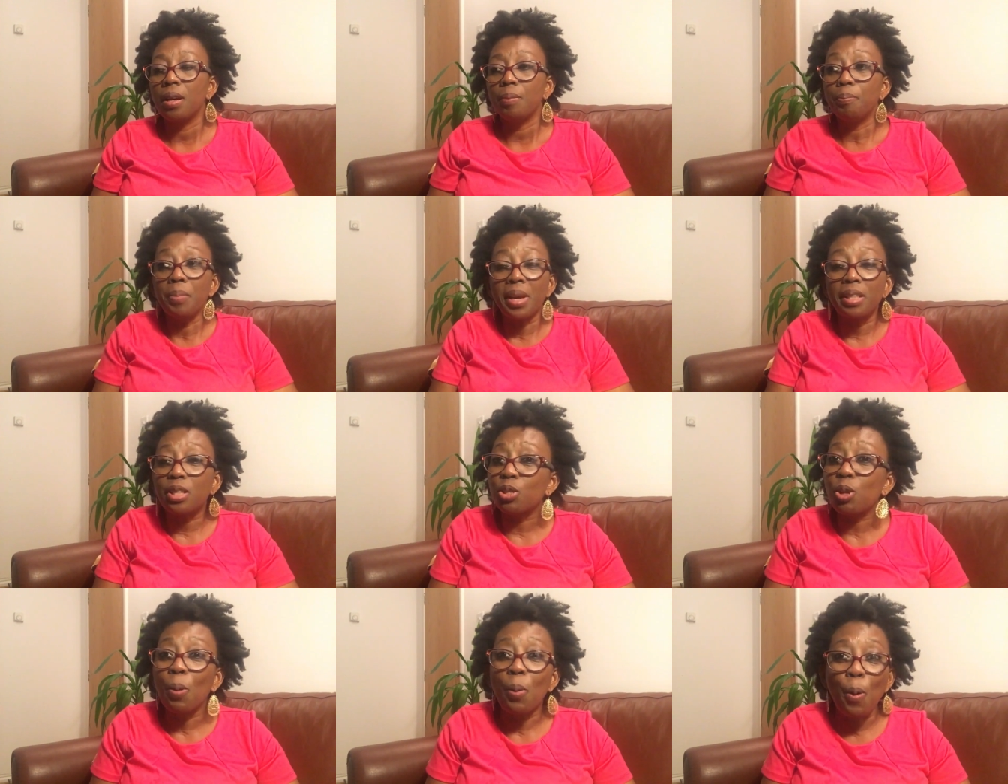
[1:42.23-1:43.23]
made
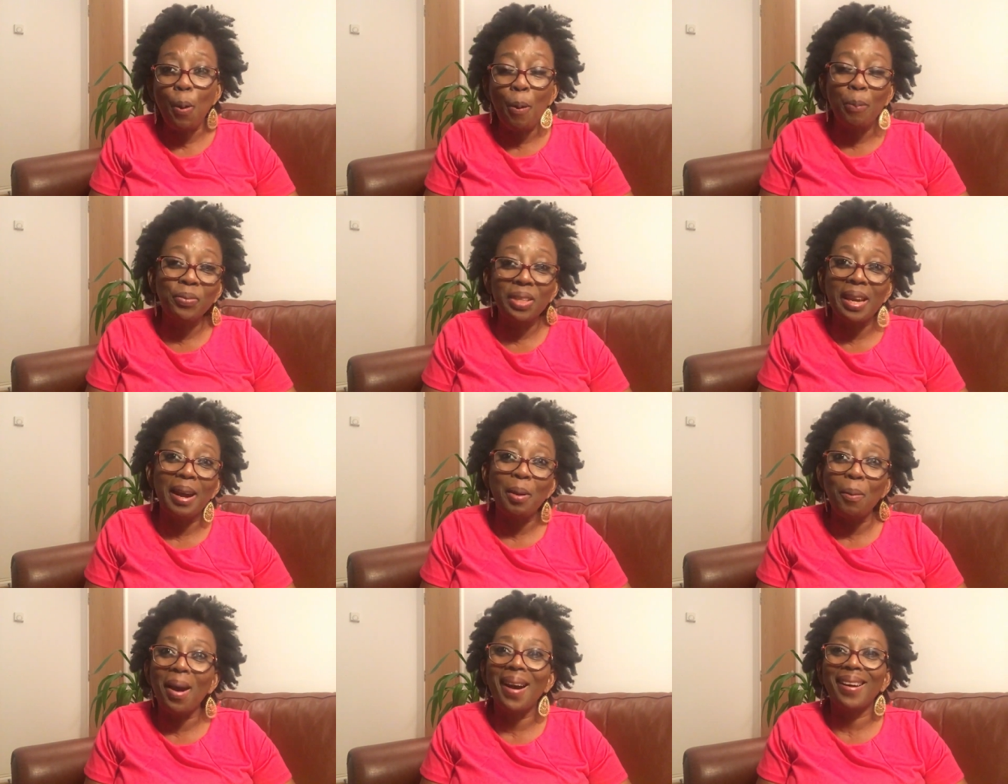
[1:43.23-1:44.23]
some home
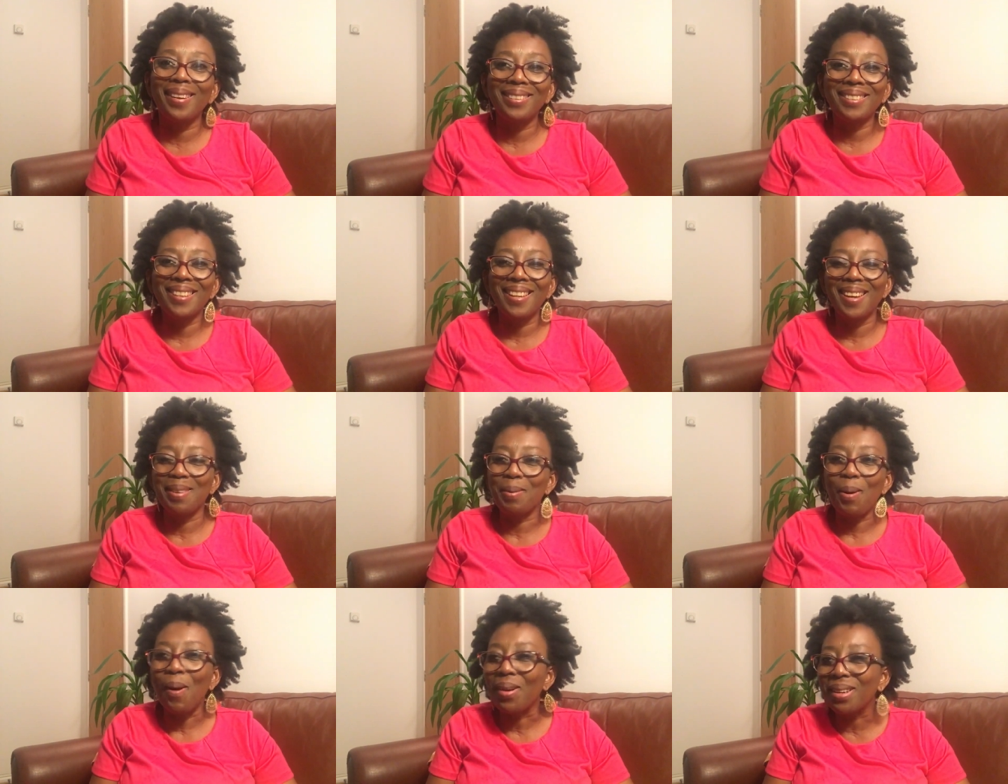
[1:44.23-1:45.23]
DIY
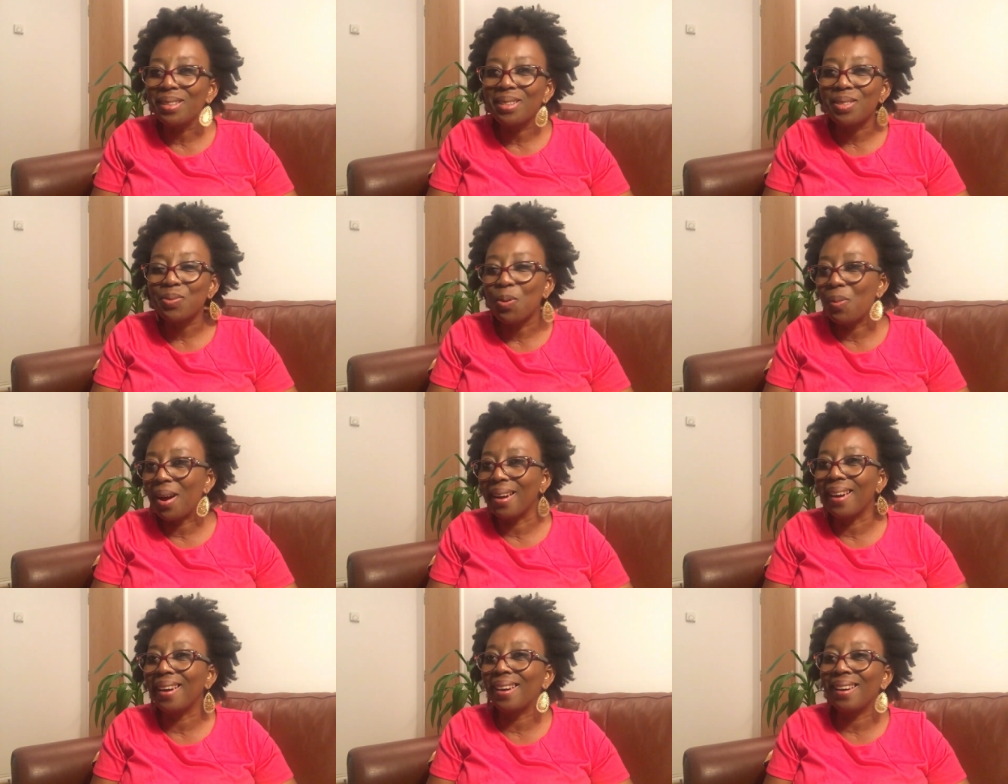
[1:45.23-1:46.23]
oils for my
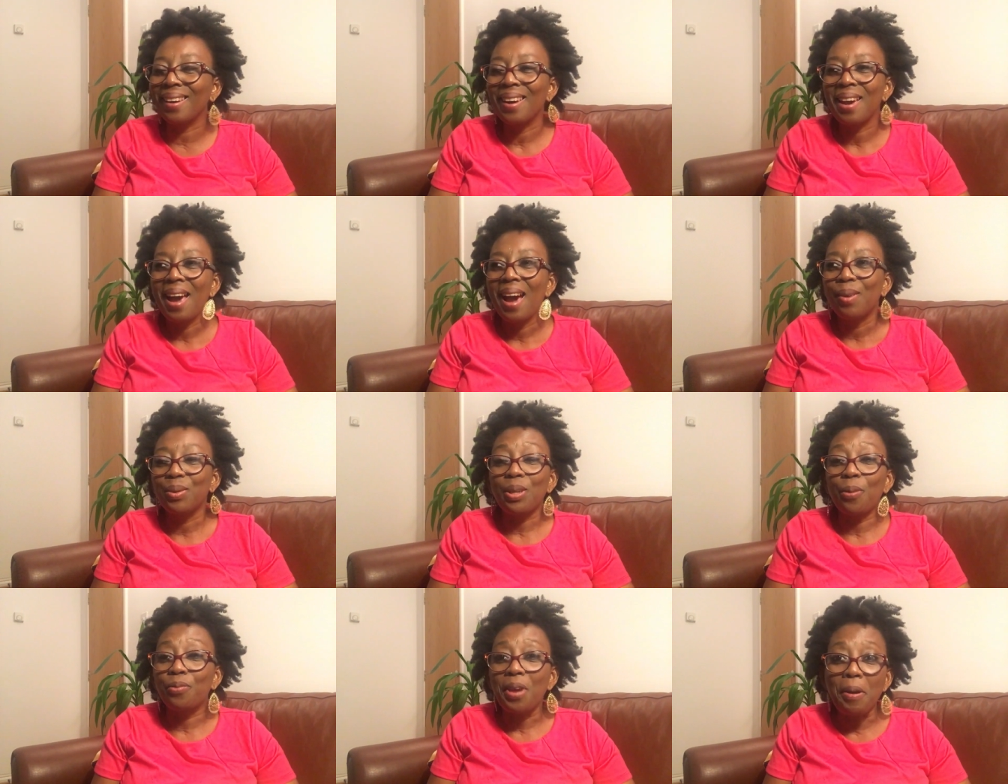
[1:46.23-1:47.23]
hair, which
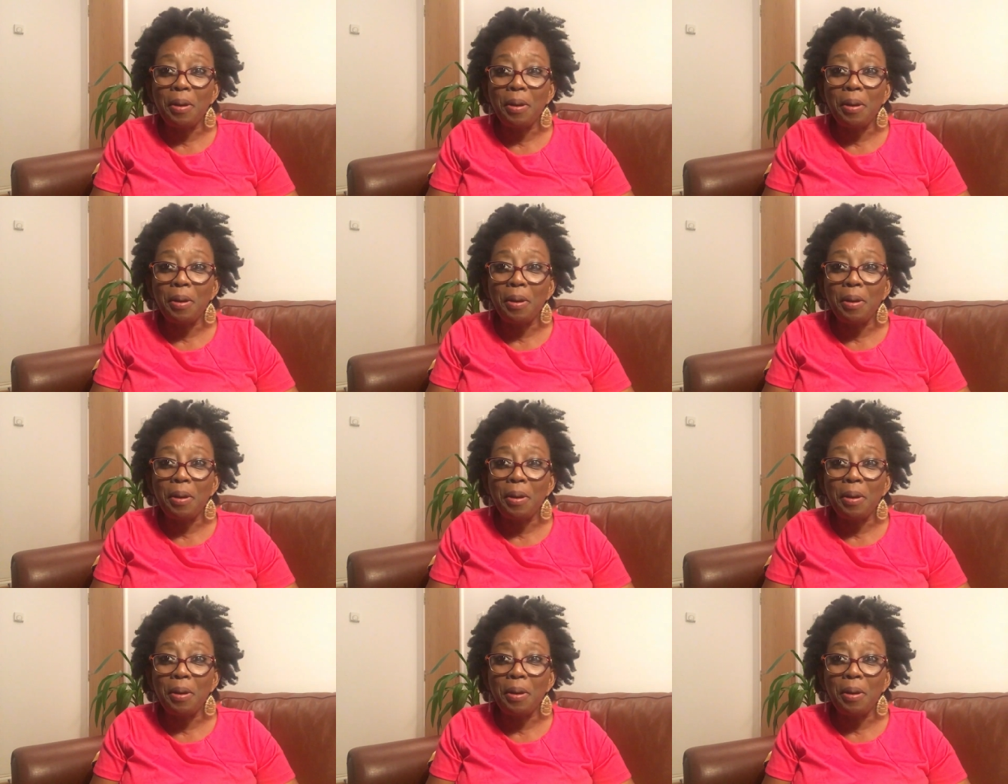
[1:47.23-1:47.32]
I'm very